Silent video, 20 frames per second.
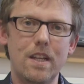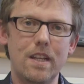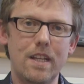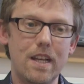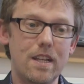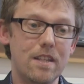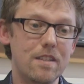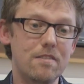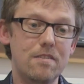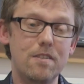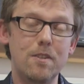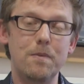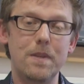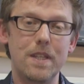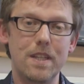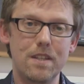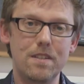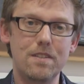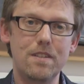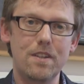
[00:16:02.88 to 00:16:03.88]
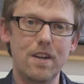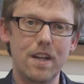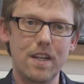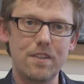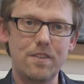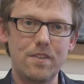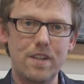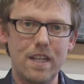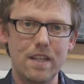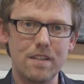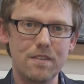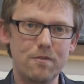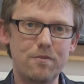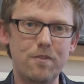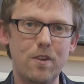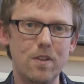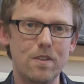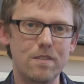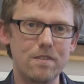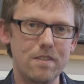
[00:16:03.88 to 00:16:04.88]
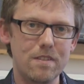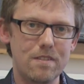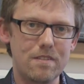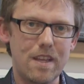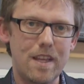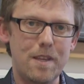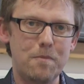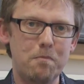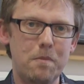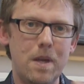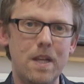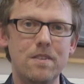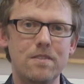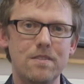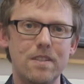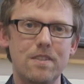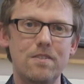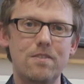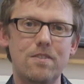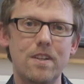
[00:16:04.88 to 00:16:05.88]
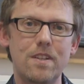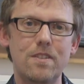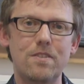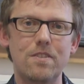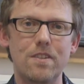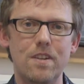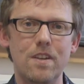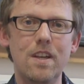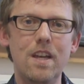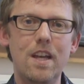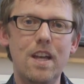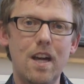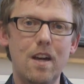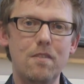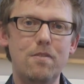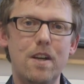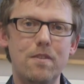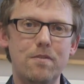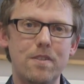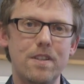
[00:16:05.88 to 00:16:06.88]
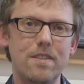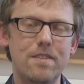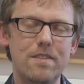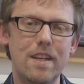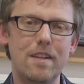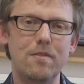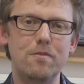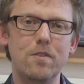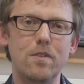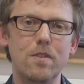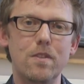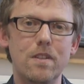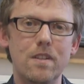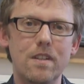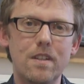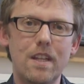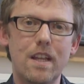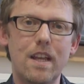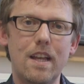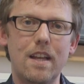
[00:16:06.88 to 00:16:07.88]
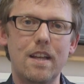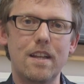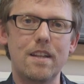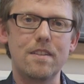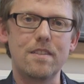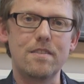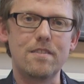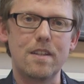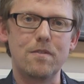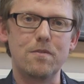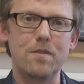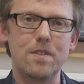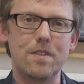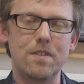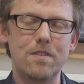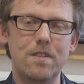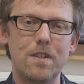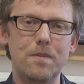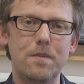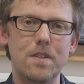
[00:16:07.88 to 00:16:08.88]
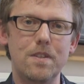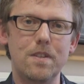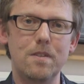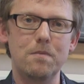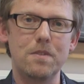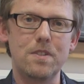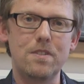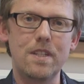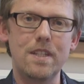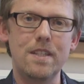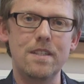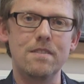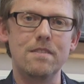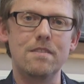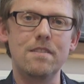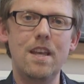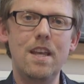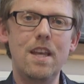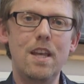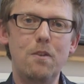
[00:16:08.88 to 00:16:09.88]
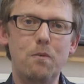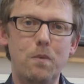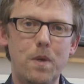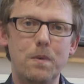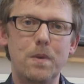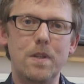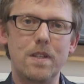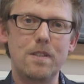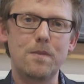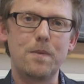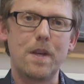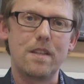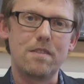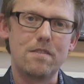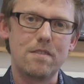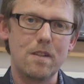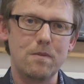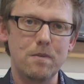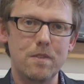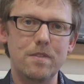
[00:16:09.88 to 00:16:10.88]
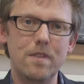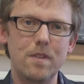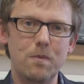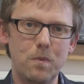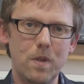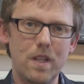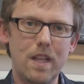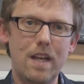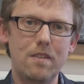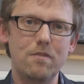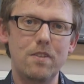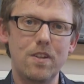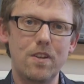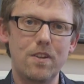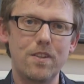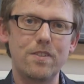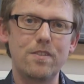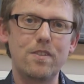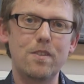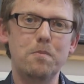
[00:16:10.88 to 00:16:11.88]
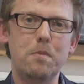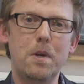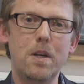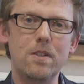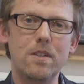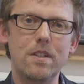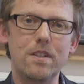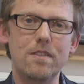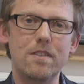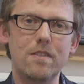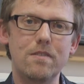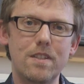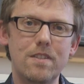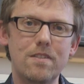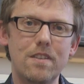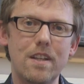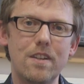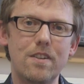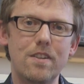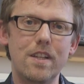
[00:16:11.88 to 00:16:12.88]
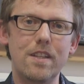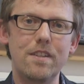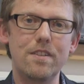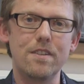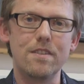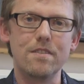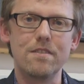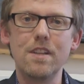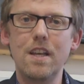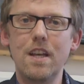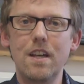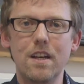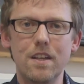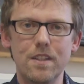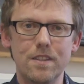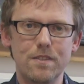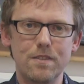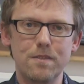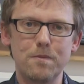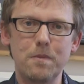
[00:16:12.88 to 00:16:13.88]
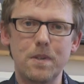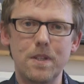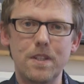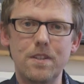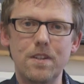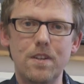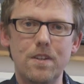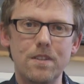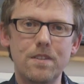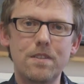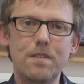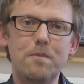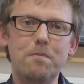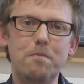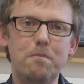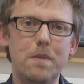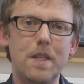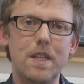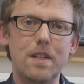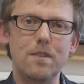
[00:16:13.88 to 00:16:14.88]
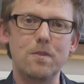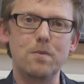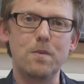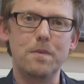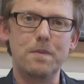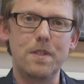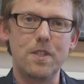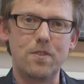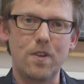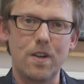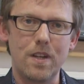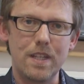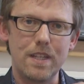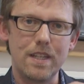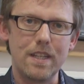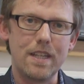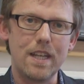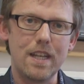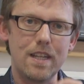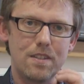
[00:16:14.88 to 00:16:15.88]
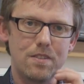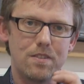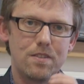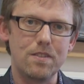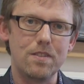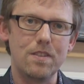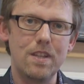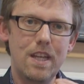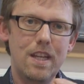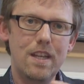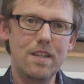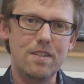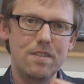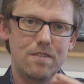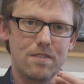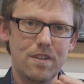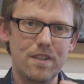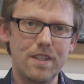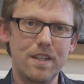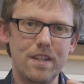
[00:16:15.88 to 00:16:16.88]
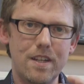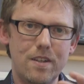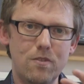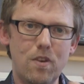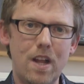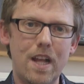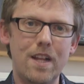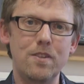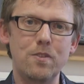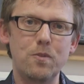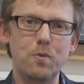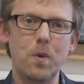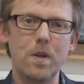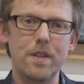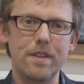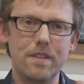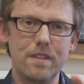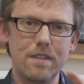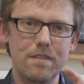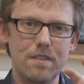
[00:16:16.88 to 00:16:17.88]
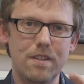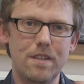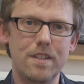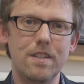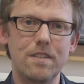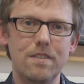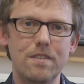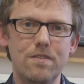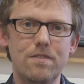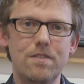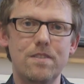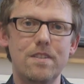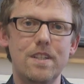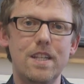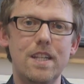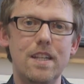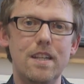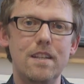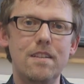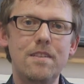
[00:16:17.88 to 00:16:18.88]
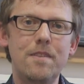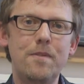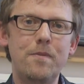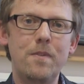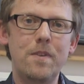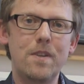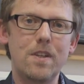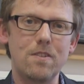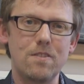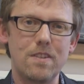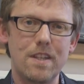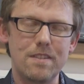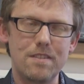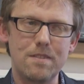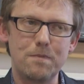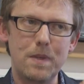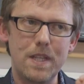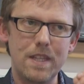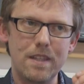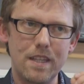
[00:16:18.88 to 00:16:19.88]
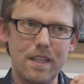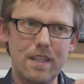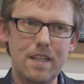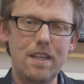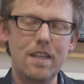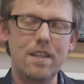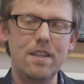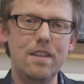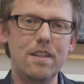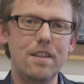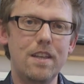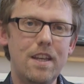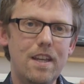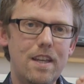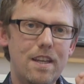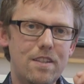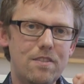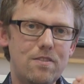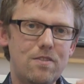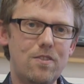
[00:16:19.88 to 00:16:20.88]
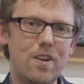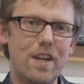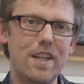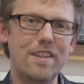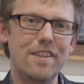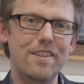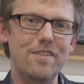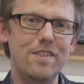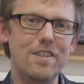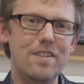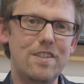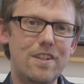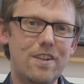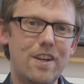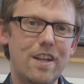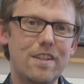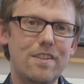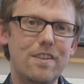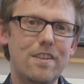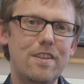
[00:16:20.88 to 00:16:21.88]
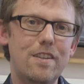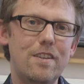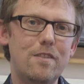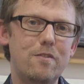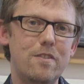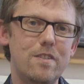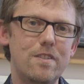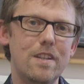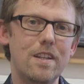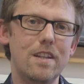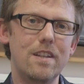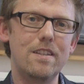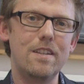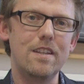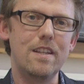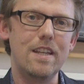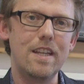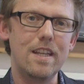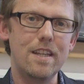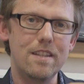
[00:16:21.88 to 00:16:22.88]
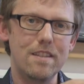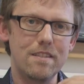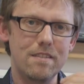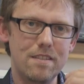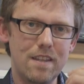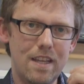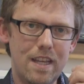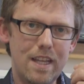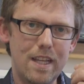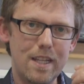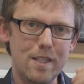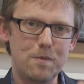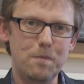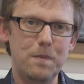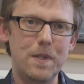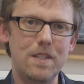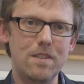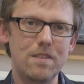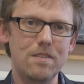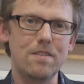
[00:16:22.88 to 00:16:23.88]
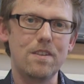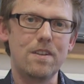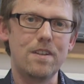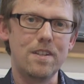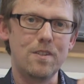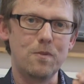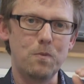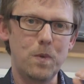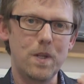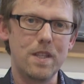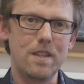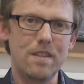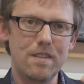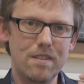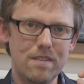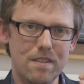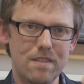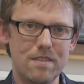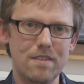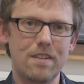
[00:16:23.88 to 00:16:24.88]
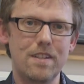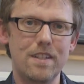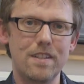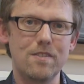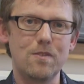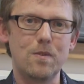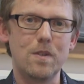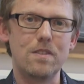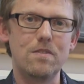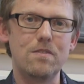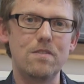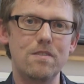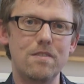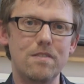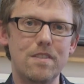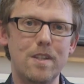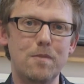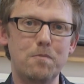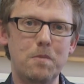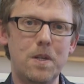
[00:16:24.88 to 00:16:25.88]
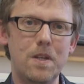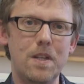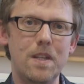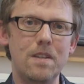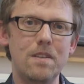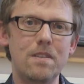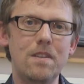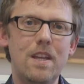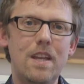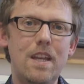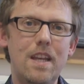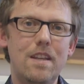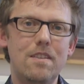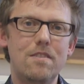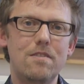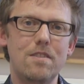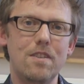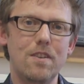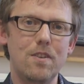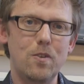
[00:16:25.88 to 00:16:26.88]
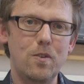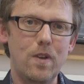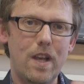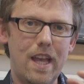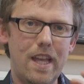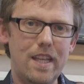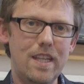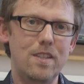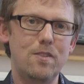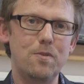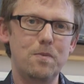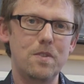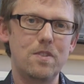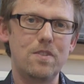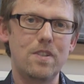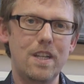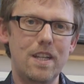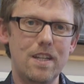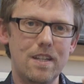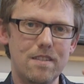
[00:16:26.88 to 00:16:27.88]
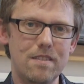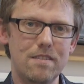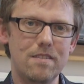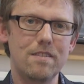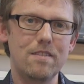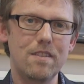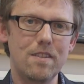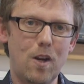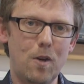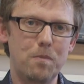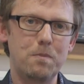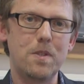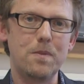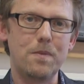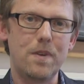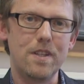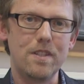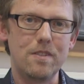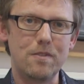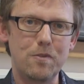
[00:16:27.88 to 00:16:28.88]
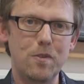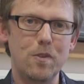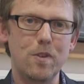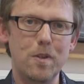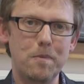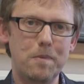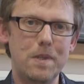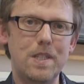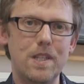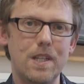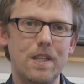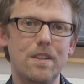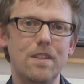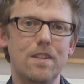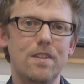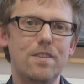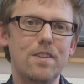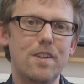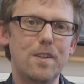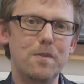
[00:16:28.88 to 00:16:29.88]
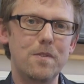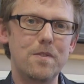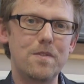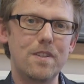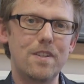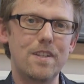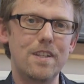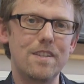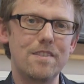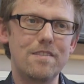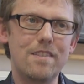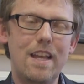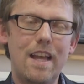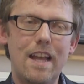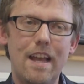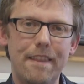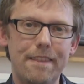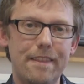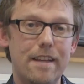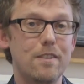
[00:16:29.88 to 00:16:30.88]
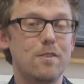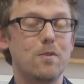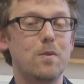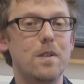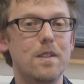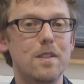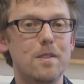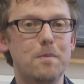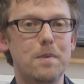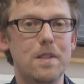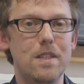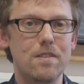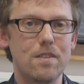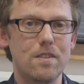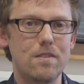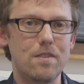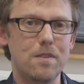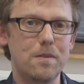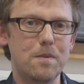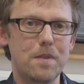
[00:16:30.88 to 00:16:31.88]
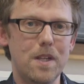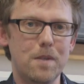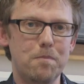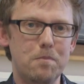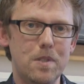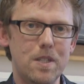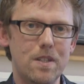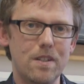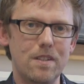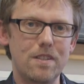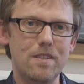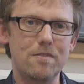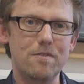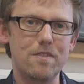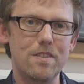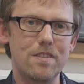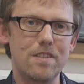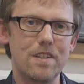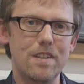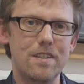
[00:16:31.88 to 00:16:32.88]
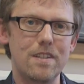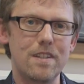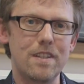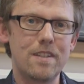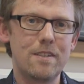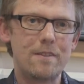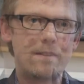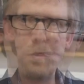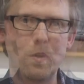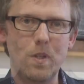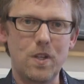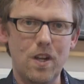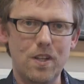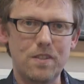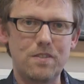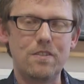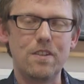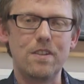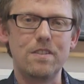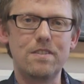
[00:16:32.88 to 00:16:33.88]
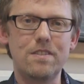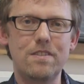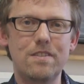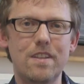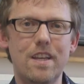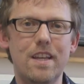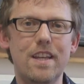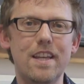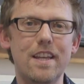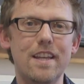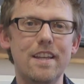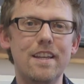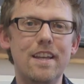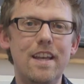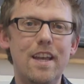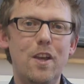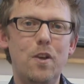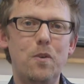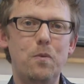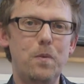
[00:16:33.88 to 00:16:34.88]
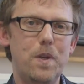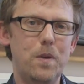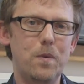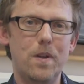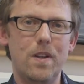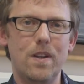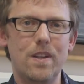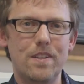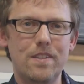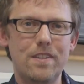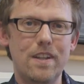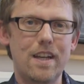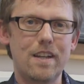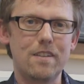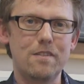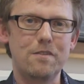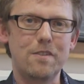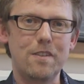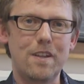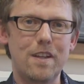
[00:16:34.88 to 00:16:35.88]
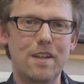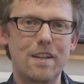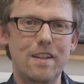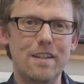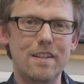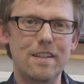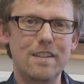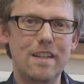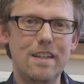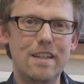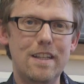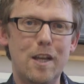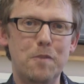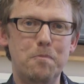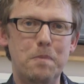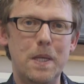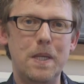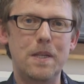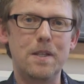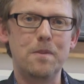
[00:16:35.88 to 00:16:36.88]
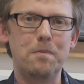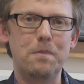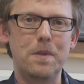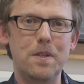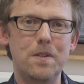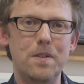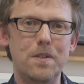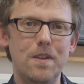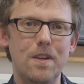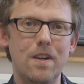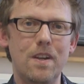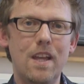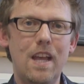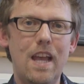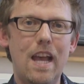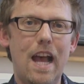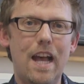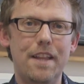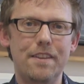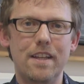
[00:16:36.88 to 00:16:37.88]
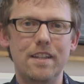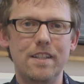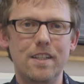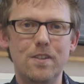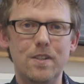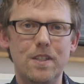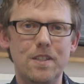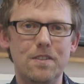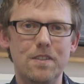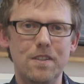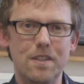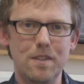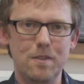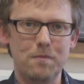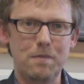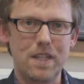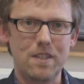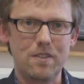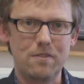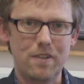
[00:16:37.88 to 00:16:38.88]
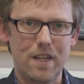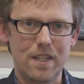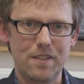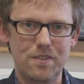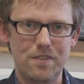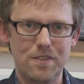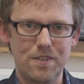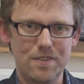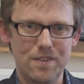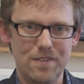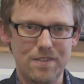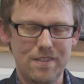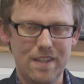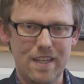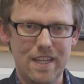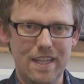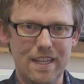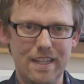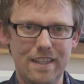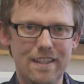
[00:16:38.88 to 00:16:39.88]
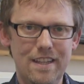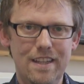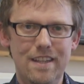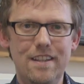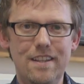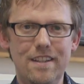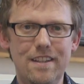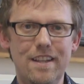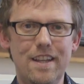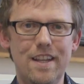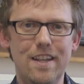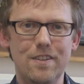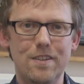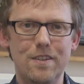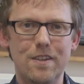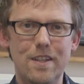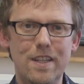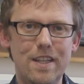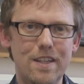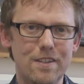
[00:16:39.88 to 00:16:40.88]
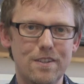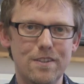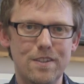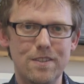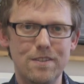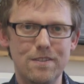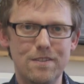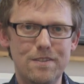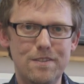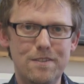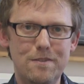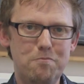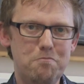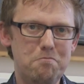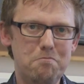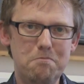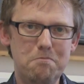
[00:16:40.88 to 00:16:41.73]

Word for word: again assuming that Dirac 3 follows the same basic structure of having several distributed machines. We would expect some of them will have a large component of accelerators, others might not, because we'll be trying again to design it around what the scientists need, because that's been the key strength of the Dirac facility, is it's been designed with the science questions in mind. So each machine is optimized for a particular type of science, and that's why it's been such a productive facility. We're not just saying we would like to have a big computer and then going to the manufacturers and saying, here is,